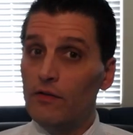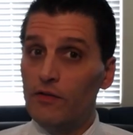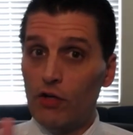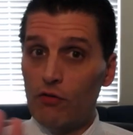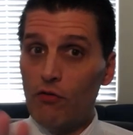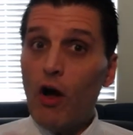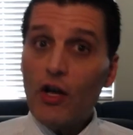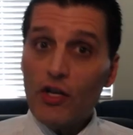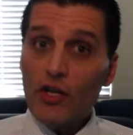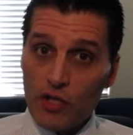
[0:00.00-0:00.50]

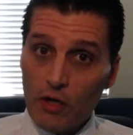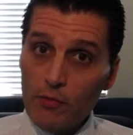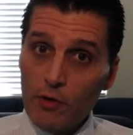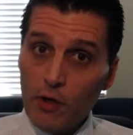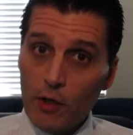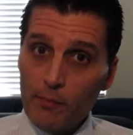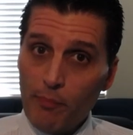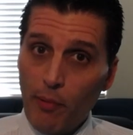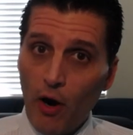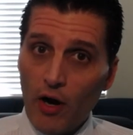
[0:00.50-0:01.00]
there are
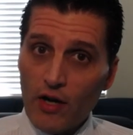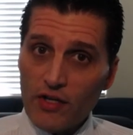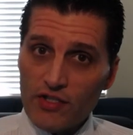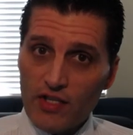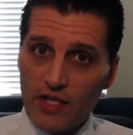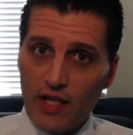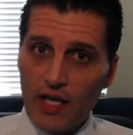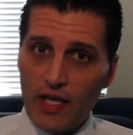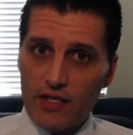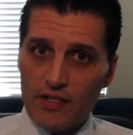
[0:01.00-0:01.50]
some good
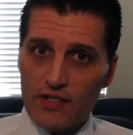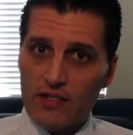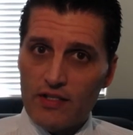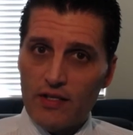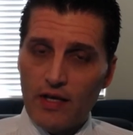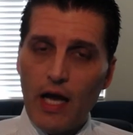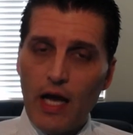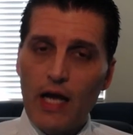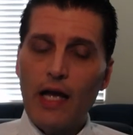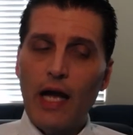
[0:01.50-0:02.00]
parts to
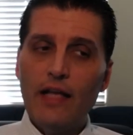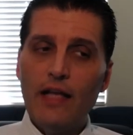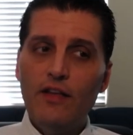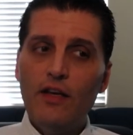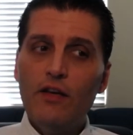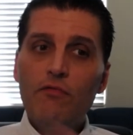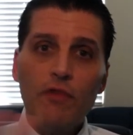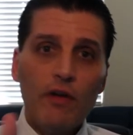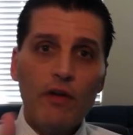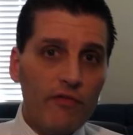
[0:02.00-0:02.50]
this. I, I
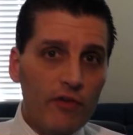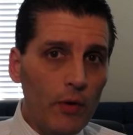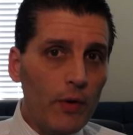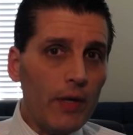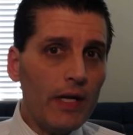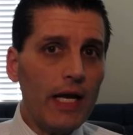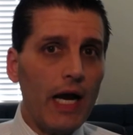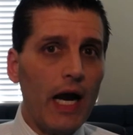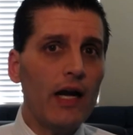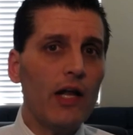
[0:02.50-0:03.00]
did
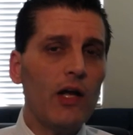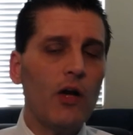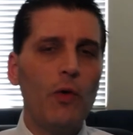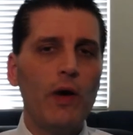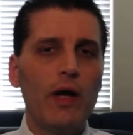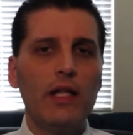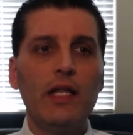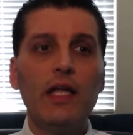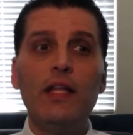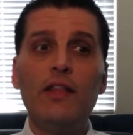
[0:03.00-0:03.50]
review it kind of
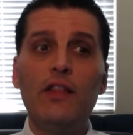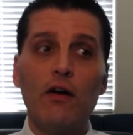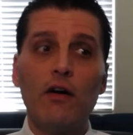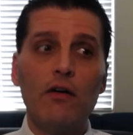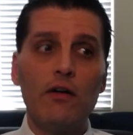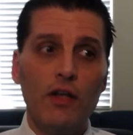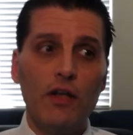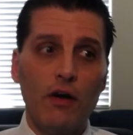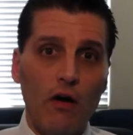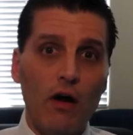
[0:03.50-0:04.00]
quickly.
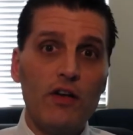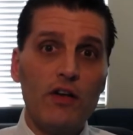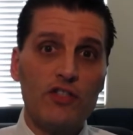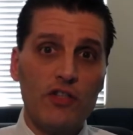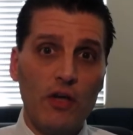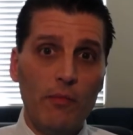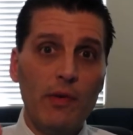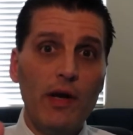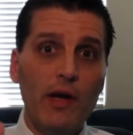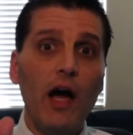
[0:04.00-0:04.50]
There, there are
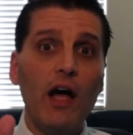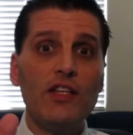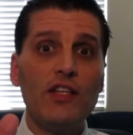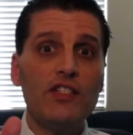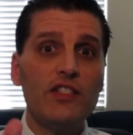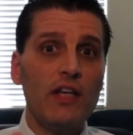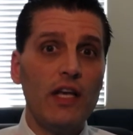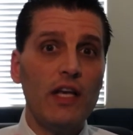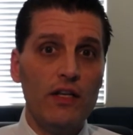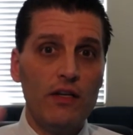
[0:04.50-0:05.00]
some
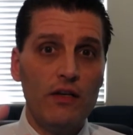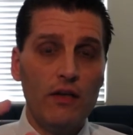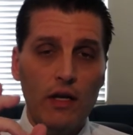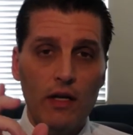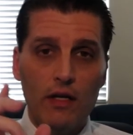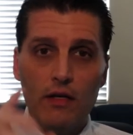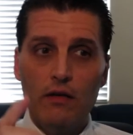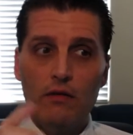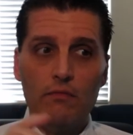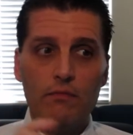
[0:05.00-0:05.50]
cuts in,
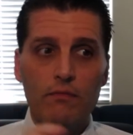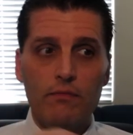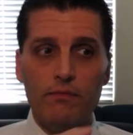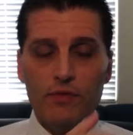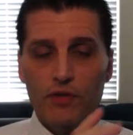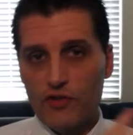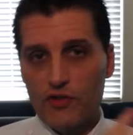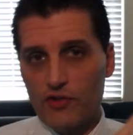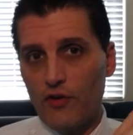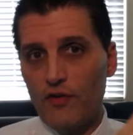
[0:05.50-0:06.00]
in
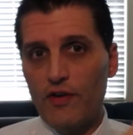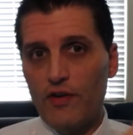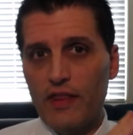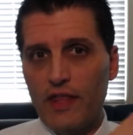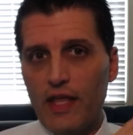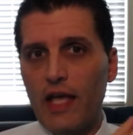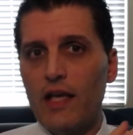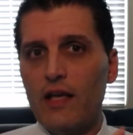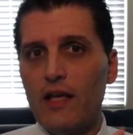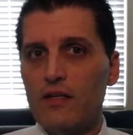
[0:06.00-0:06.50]

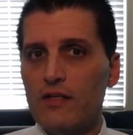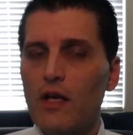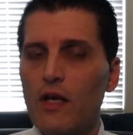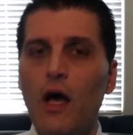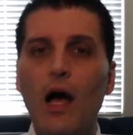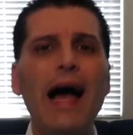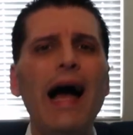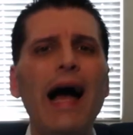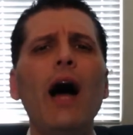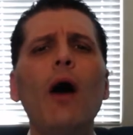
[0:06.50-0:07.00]
certain things.
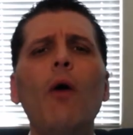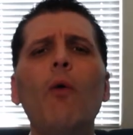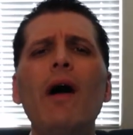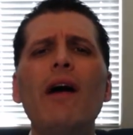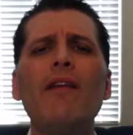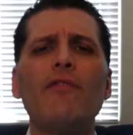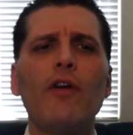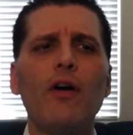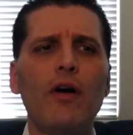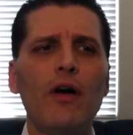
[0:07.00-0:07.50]

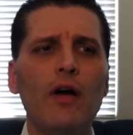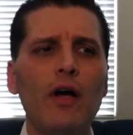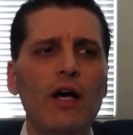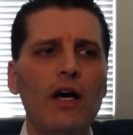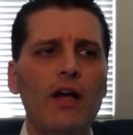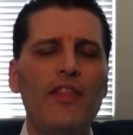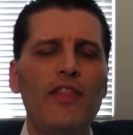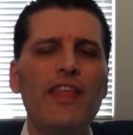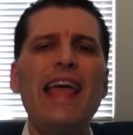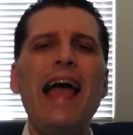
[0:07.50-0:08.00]
However,
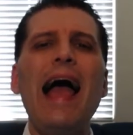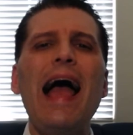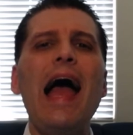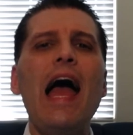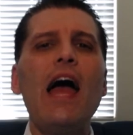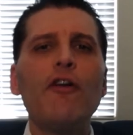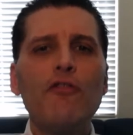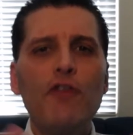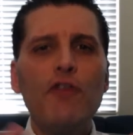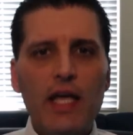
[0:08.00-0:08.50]
the
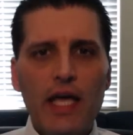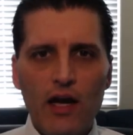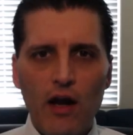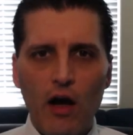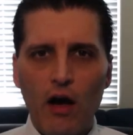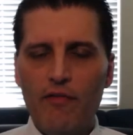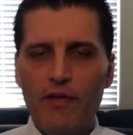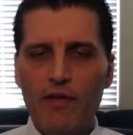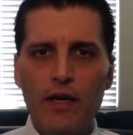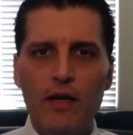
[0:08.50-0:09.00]
aggregate
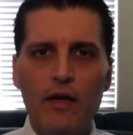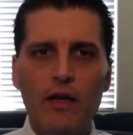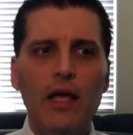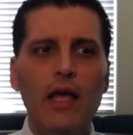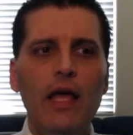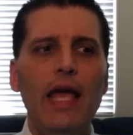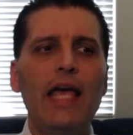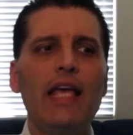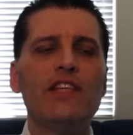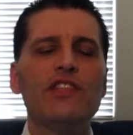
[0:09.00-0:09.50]
of it
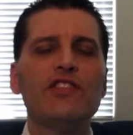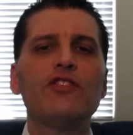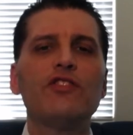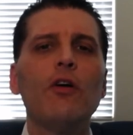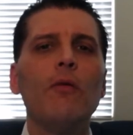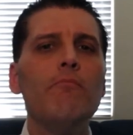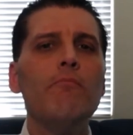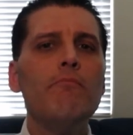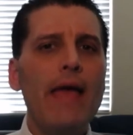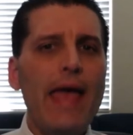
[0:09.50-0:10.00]
is
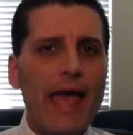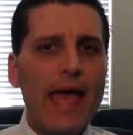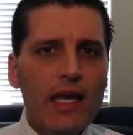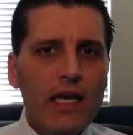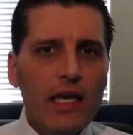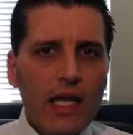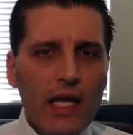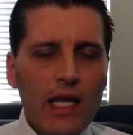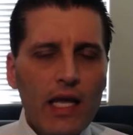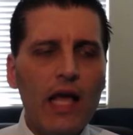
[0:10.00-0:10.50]

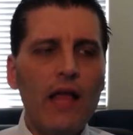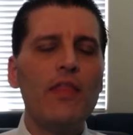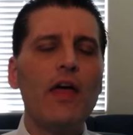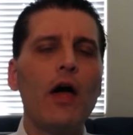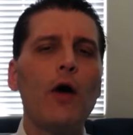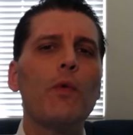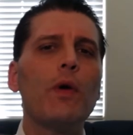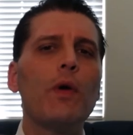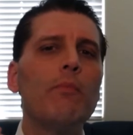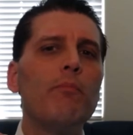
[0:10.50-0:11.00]
demanding
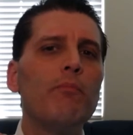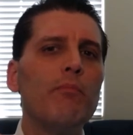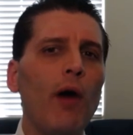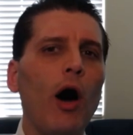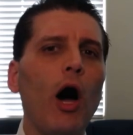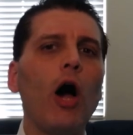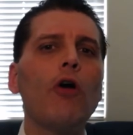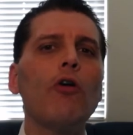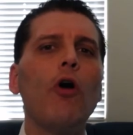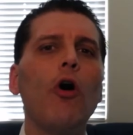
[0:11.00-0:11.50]
that we
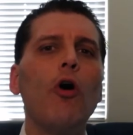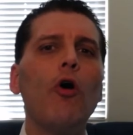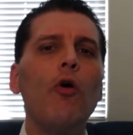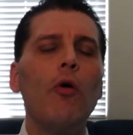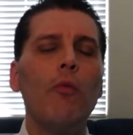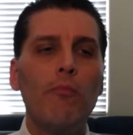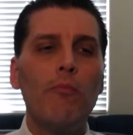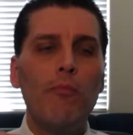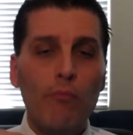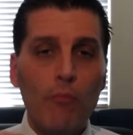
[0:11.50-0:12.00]

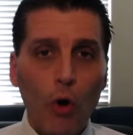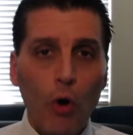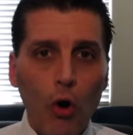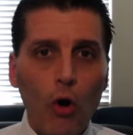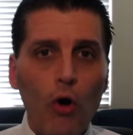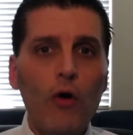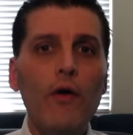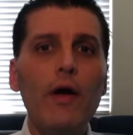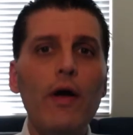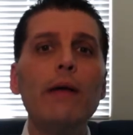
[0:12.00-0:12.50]
borrow
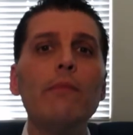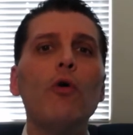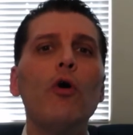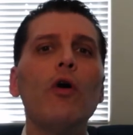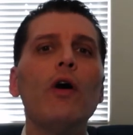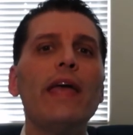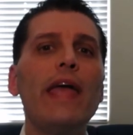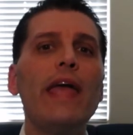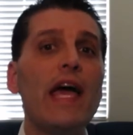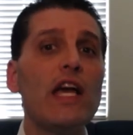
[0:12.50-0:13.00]
more and
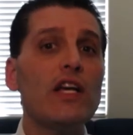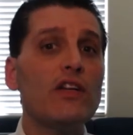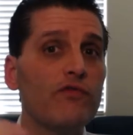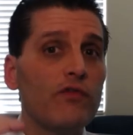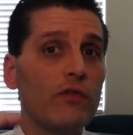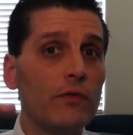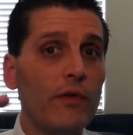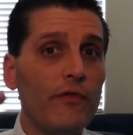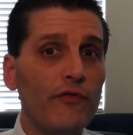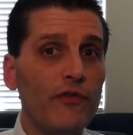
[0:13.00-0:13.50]
more cash
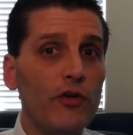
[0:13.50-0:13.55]
from the